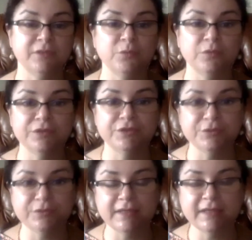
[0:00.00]
What
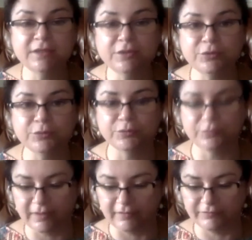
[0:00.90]
you can do
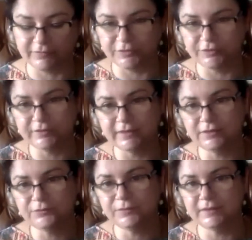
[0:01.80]
after you're
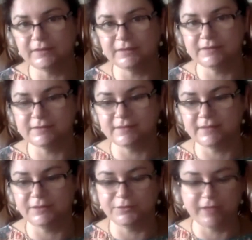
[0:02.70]
done with this
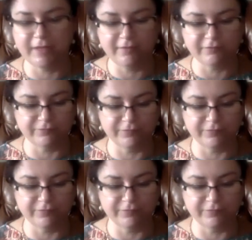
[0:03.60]
and you have